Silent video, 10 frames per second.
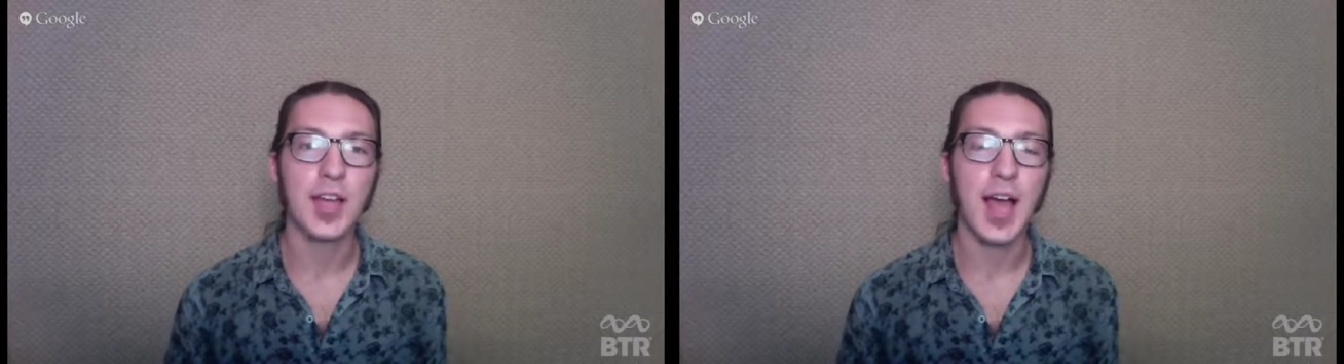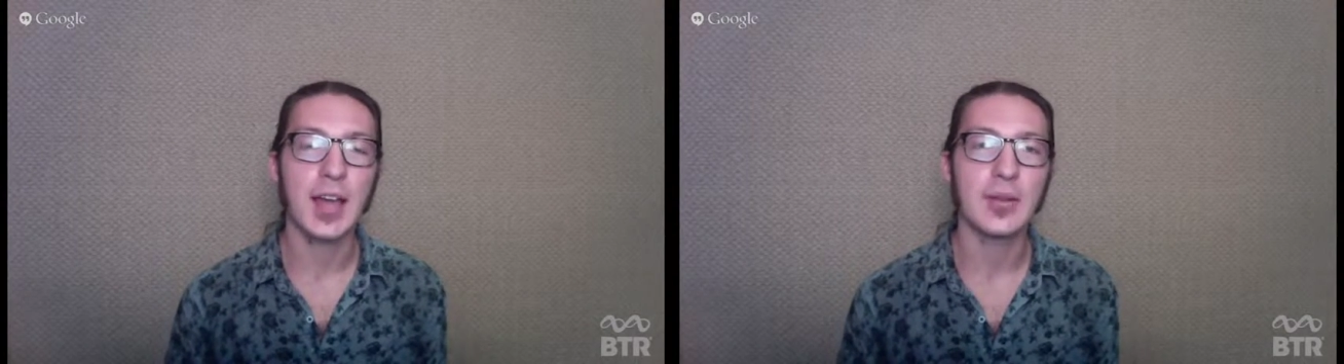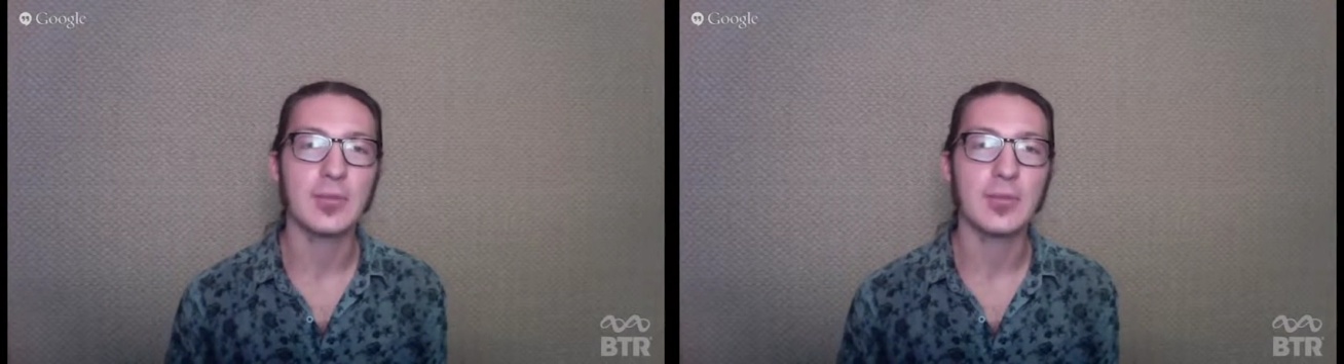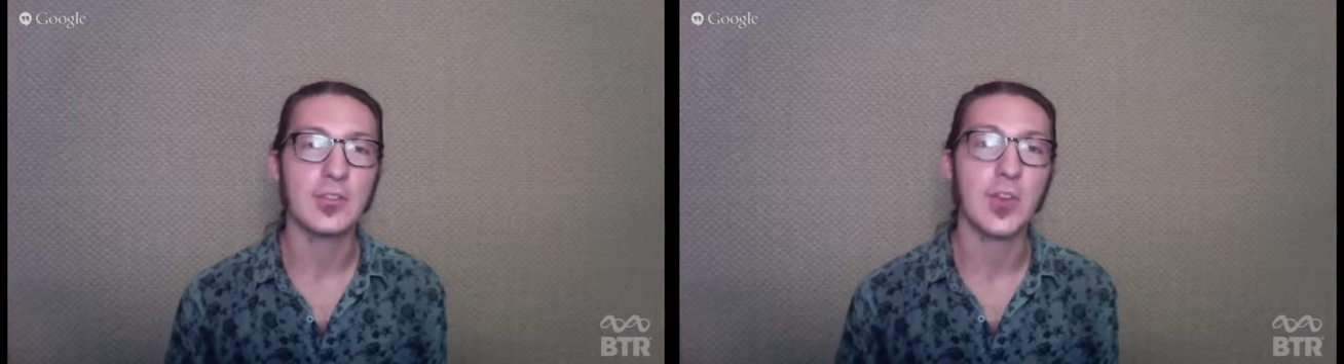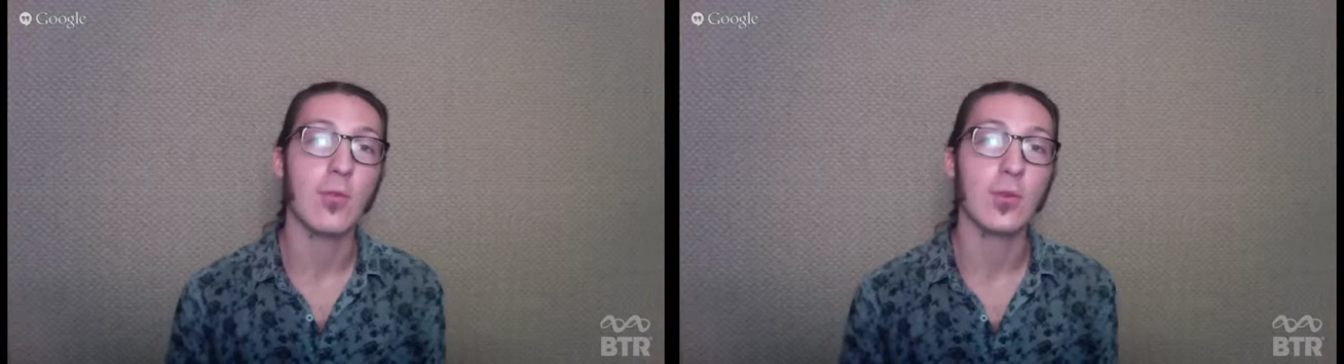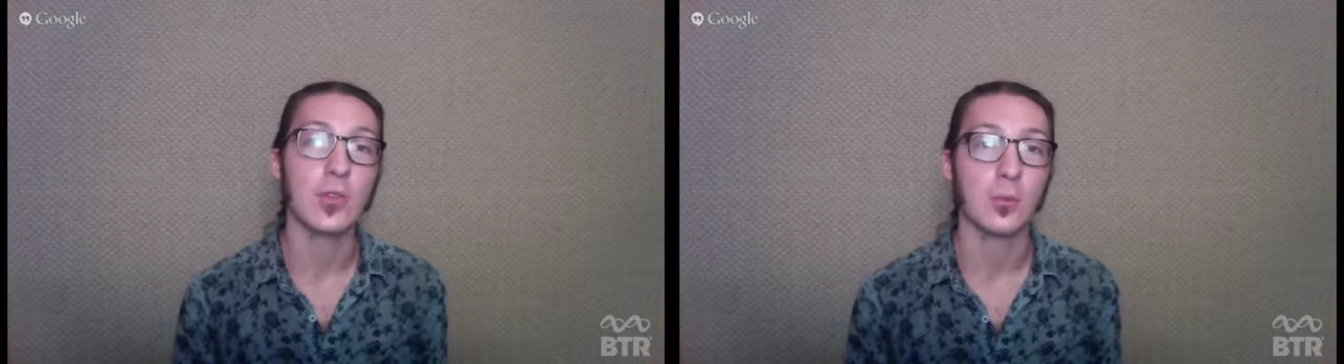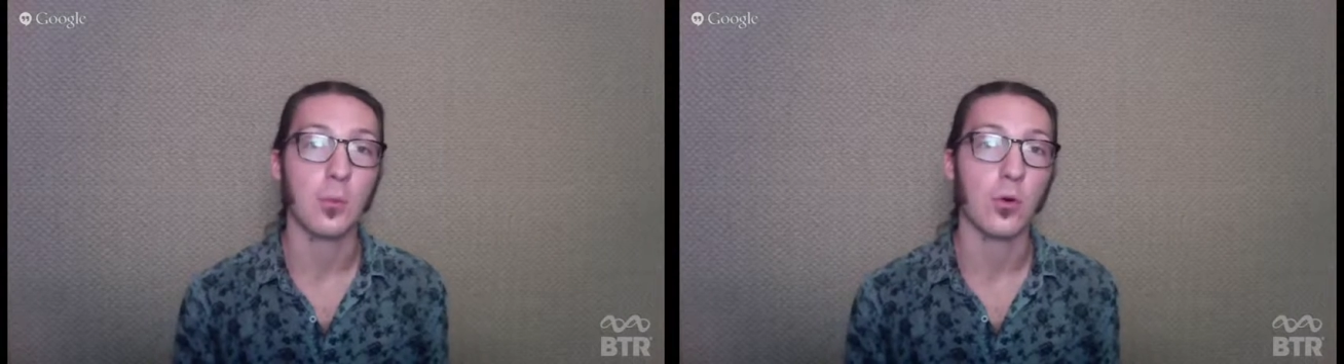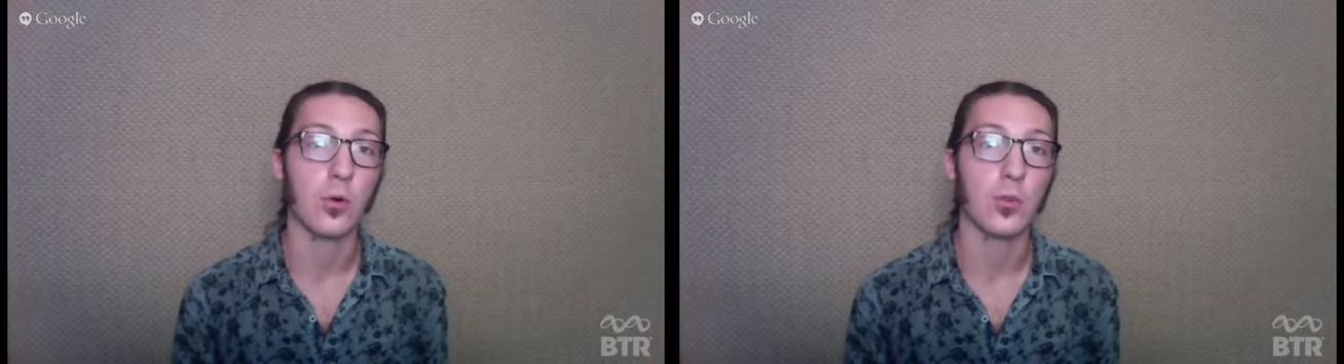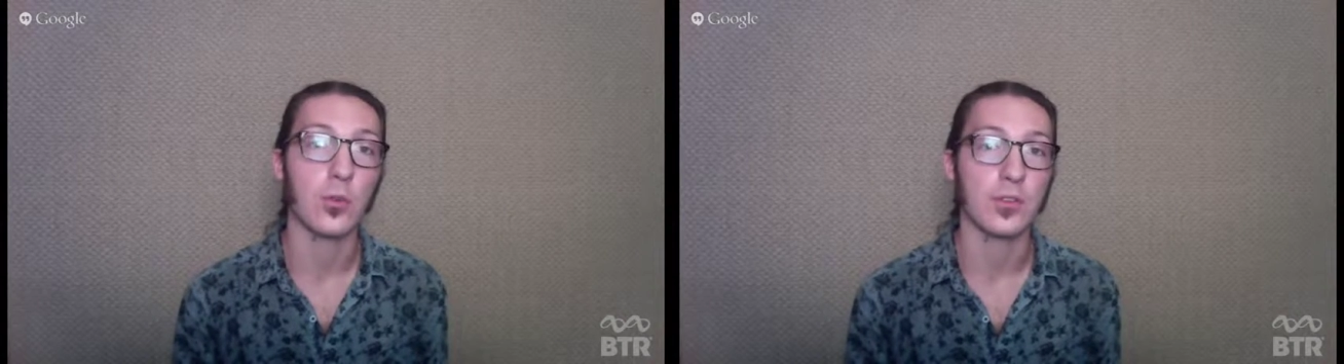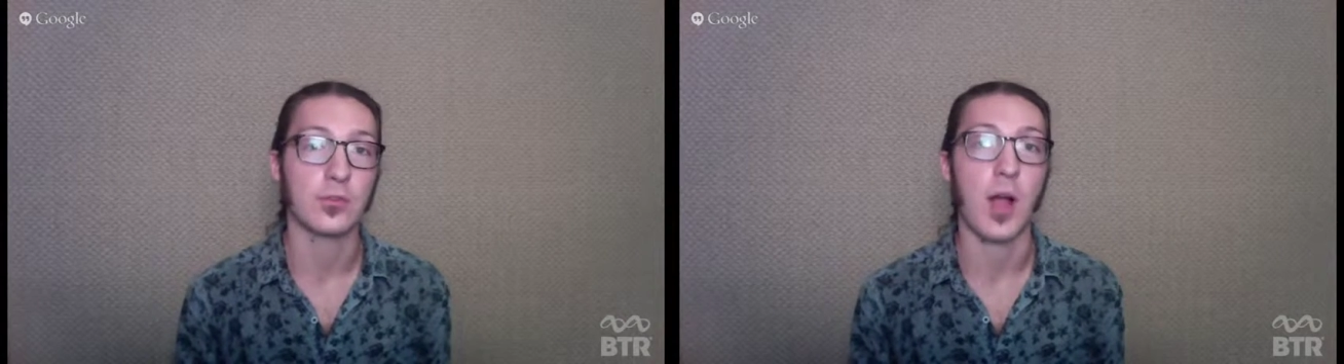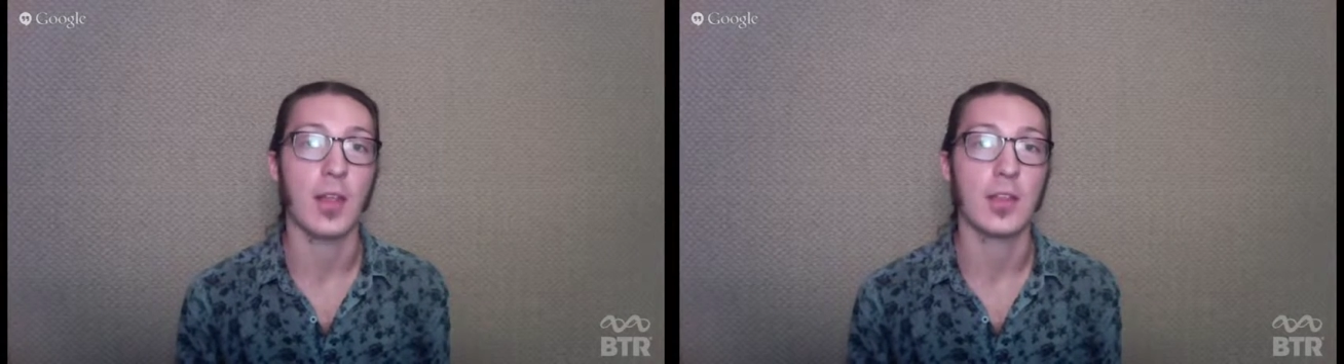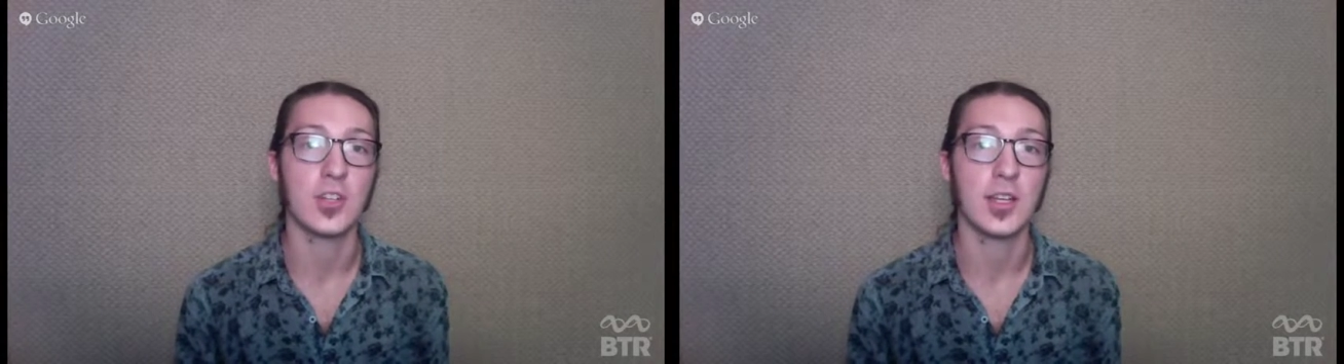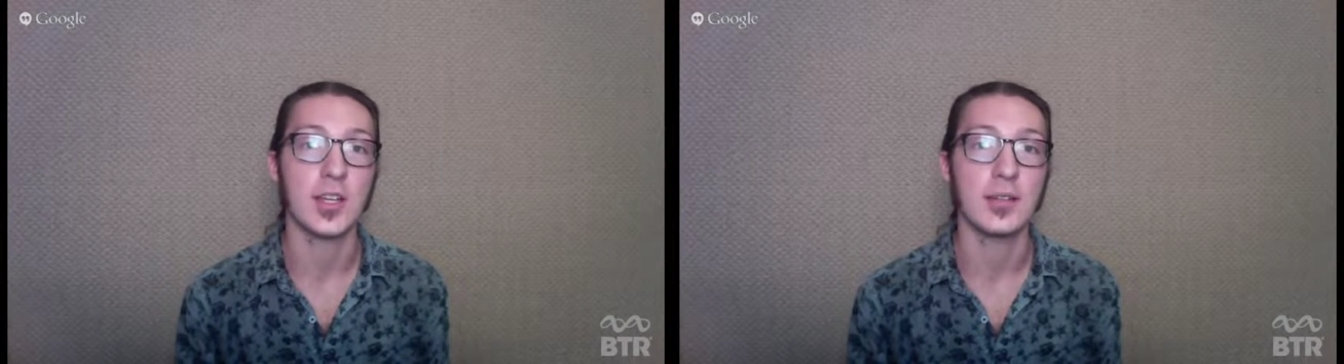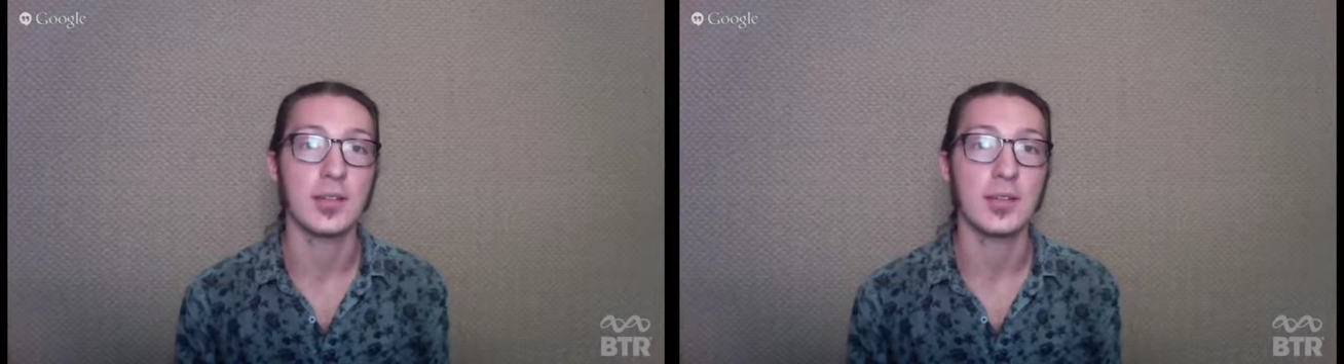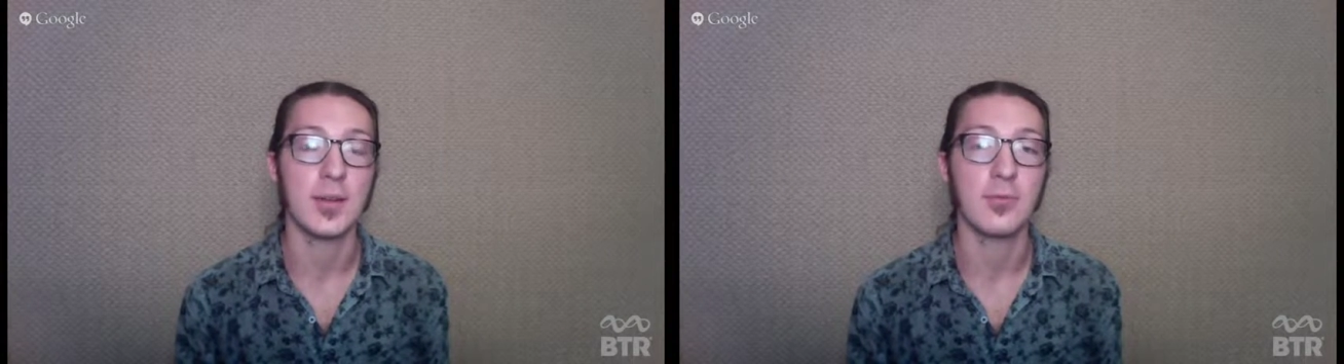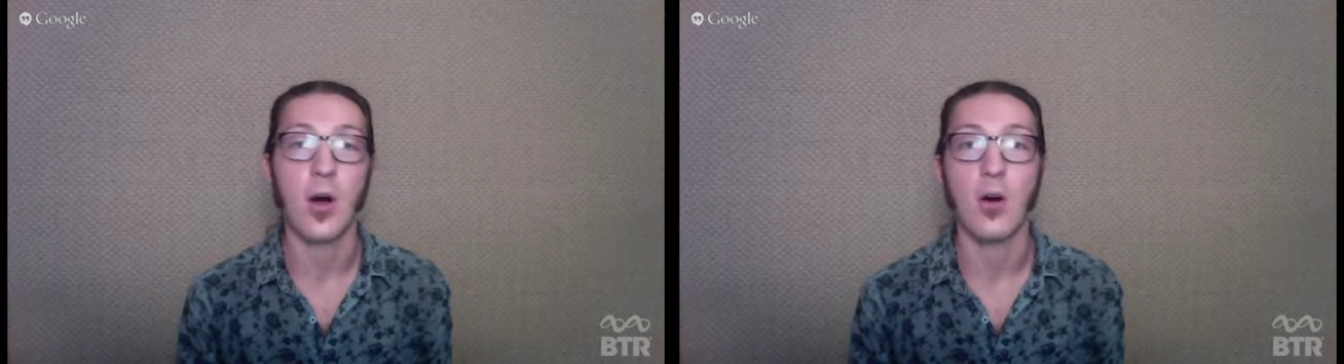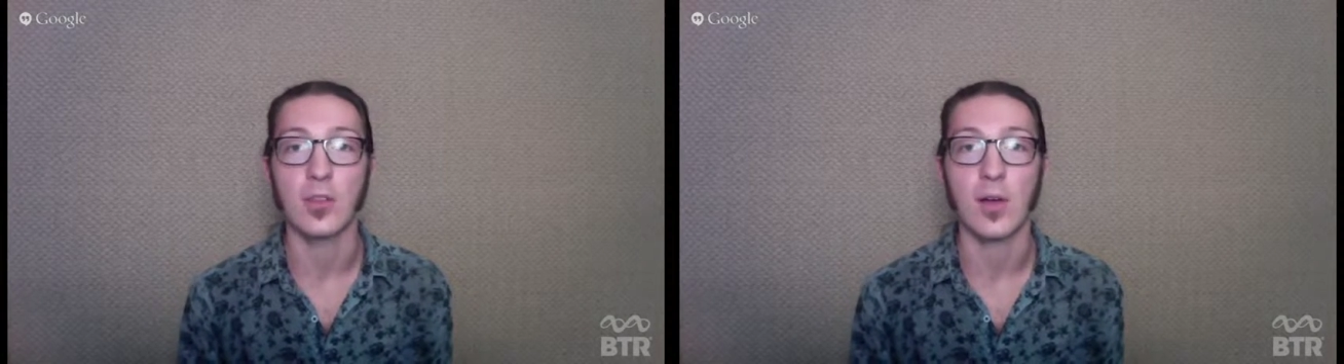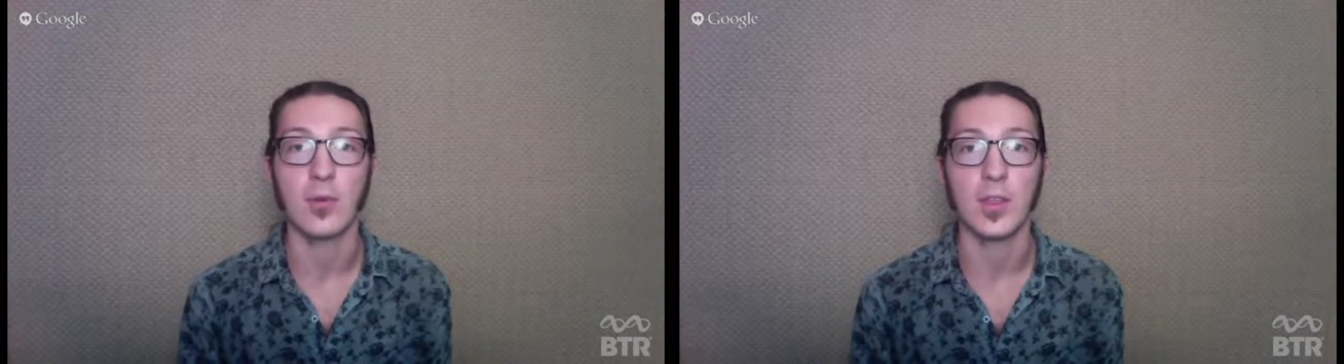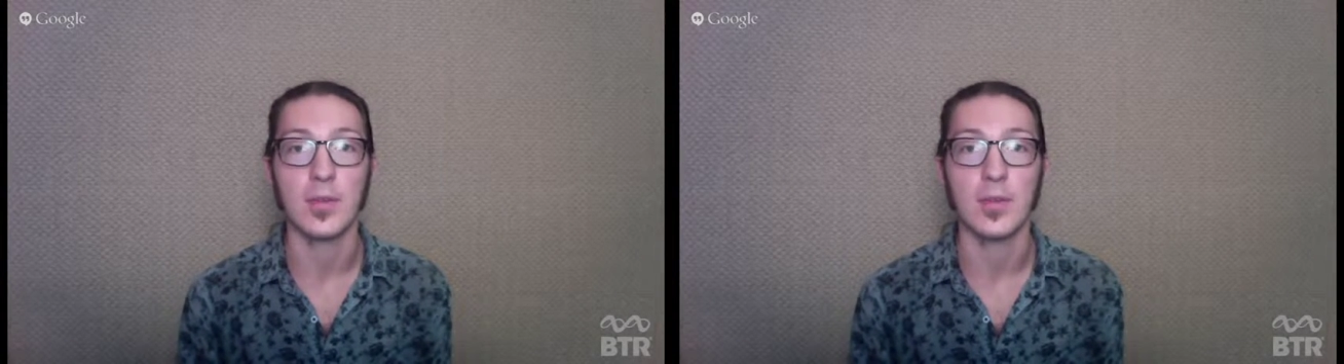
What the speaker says: kind of discover this world of astrology and fall in love with it?